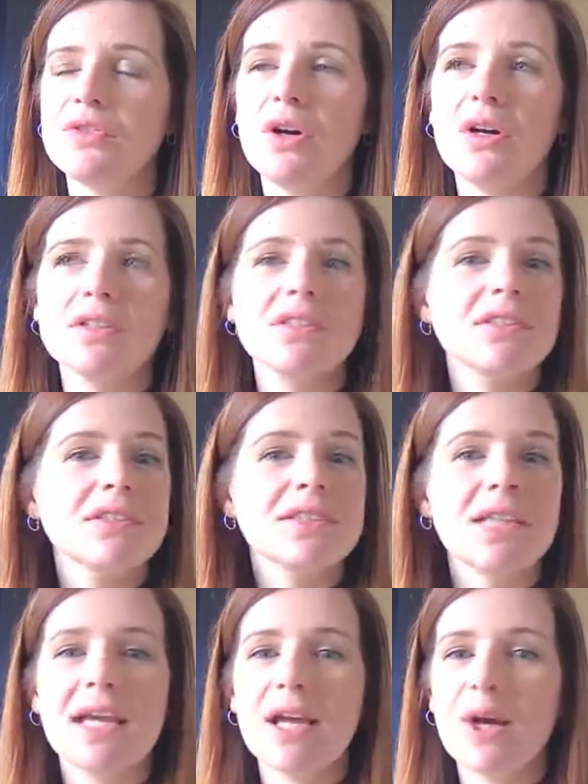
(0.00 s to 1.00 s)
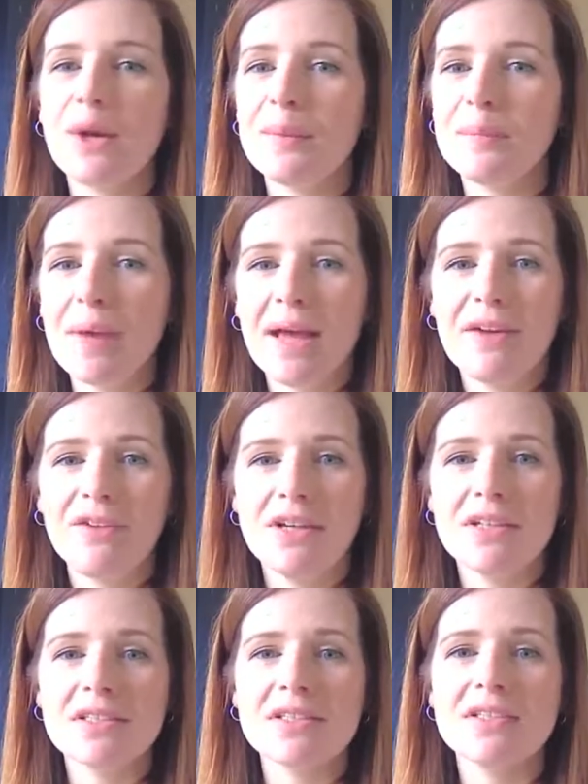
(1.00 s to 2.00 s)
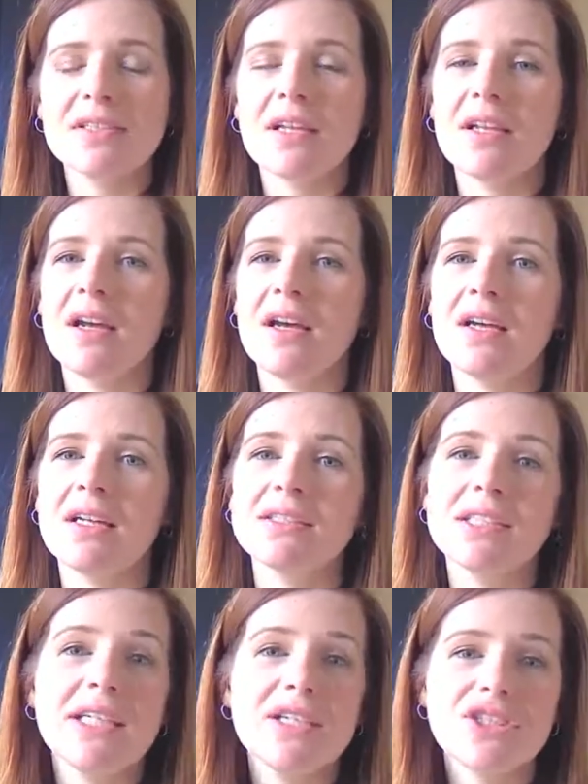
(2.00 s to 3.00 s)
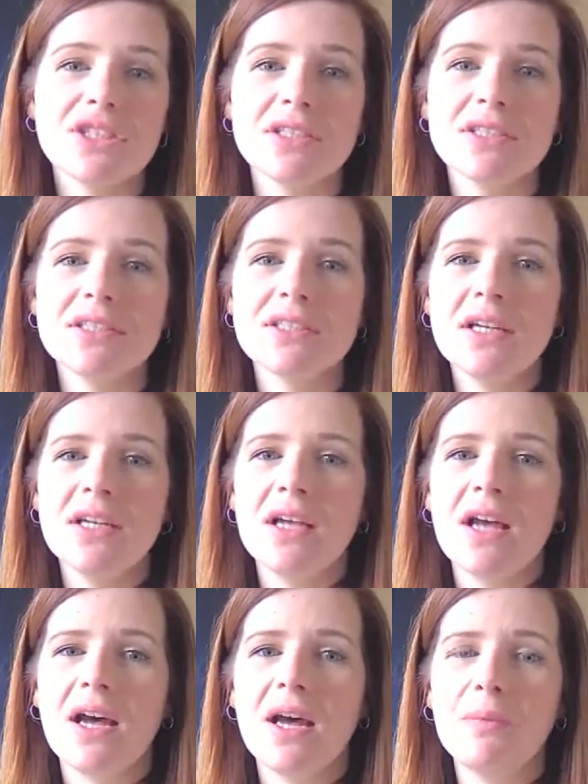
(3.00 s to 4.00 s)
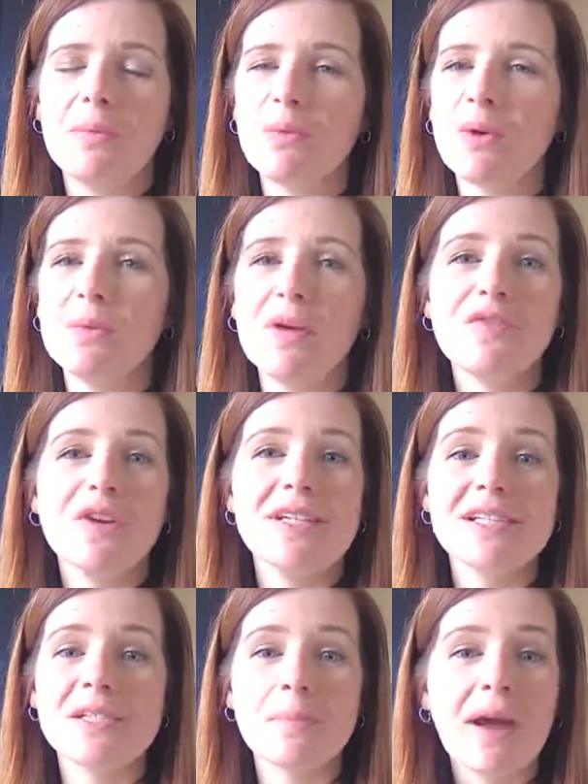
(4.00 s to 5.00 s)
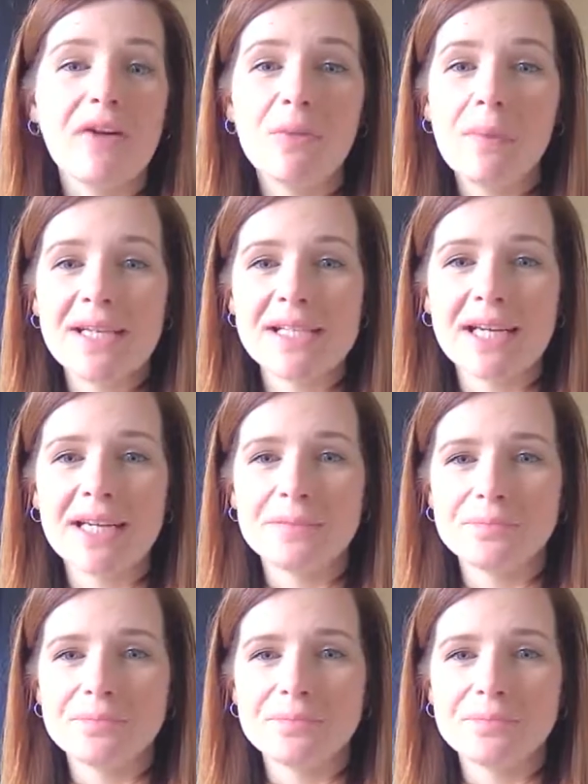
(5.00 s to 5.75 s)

got stay-at-home parents, teachers. One of my friends is a paramedic.